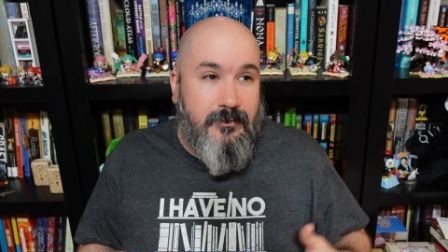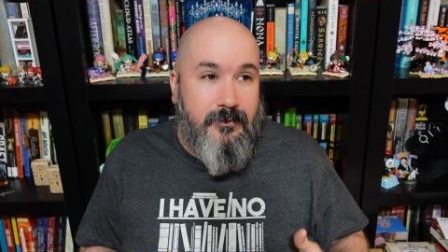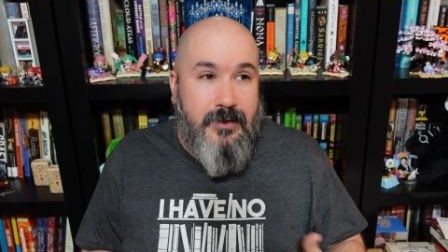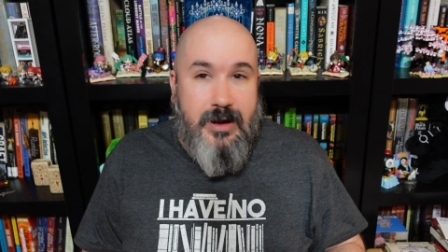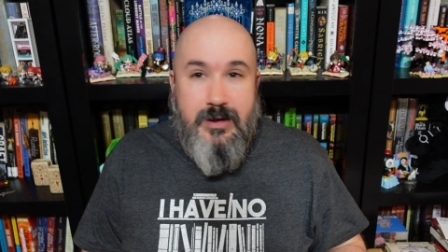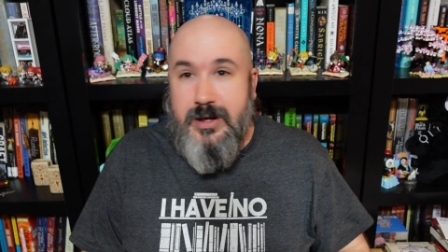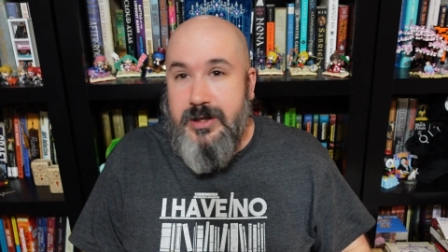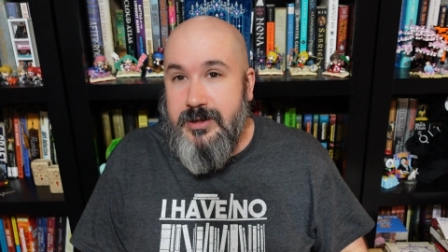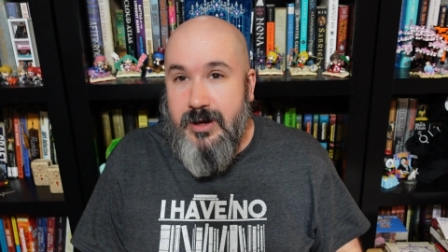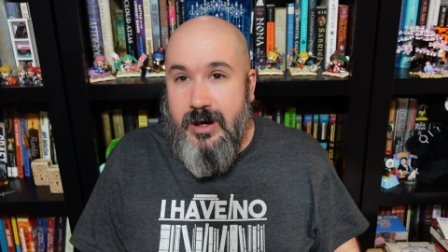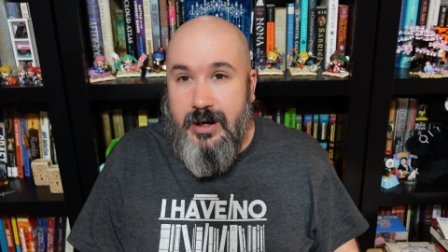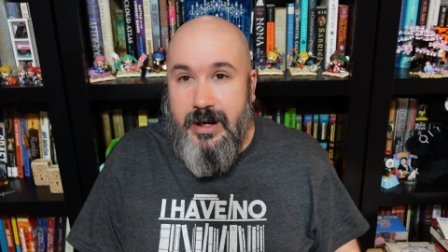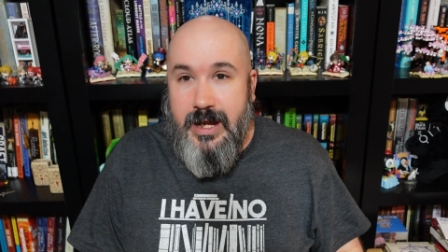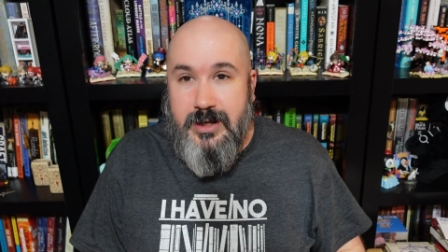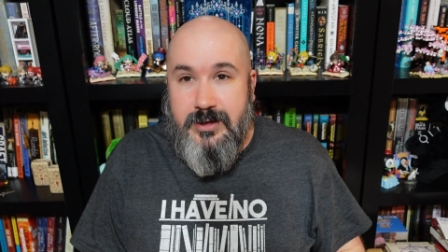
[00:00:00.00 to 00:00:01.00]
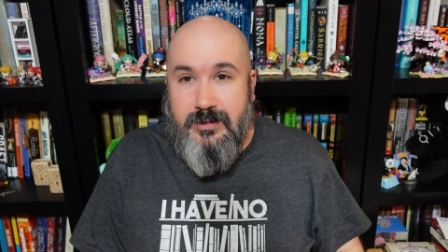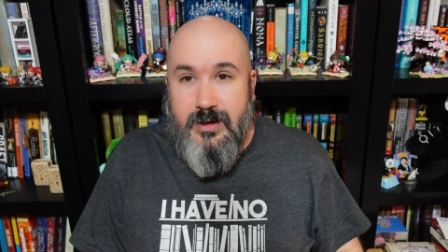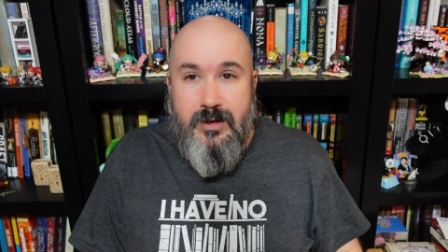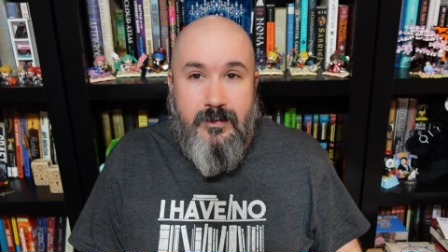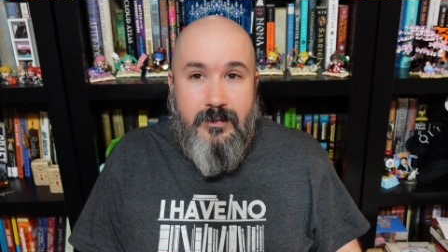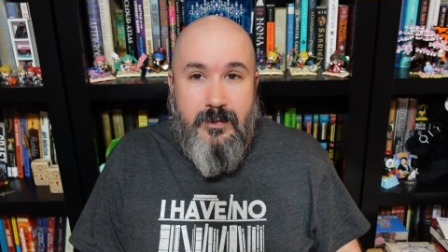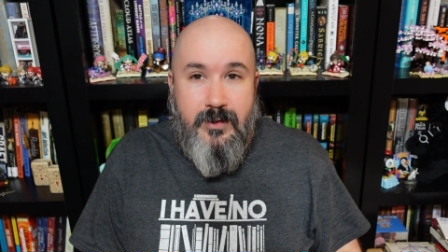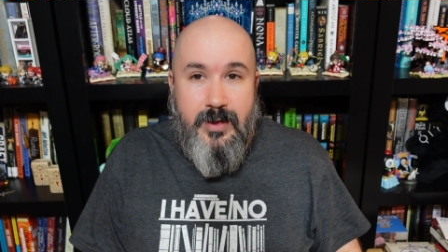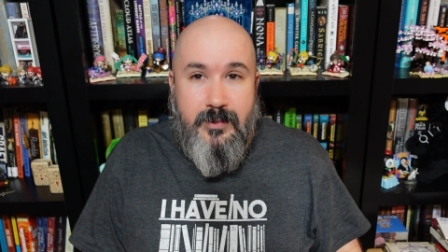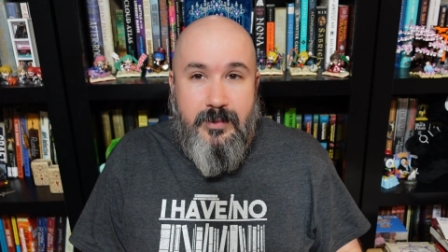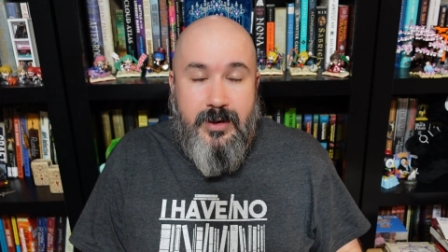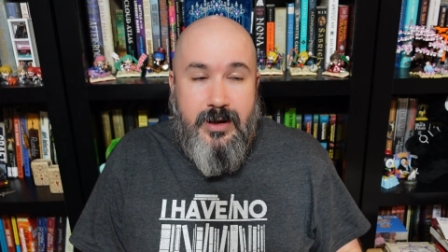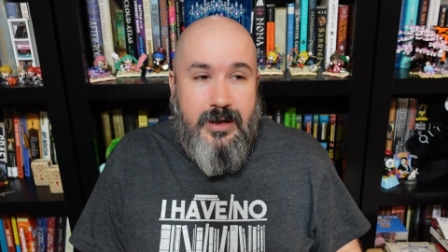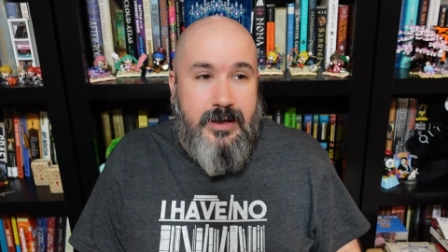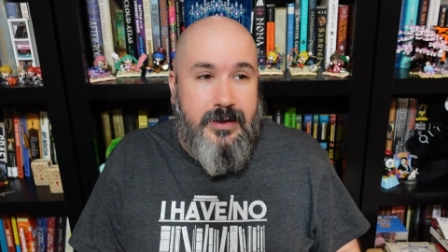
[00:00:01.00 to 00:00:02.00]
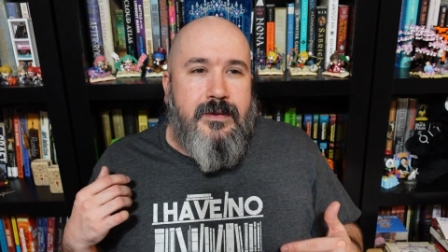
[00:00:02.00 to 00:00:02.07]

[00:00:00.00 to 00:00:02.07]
Very strong intro for the book.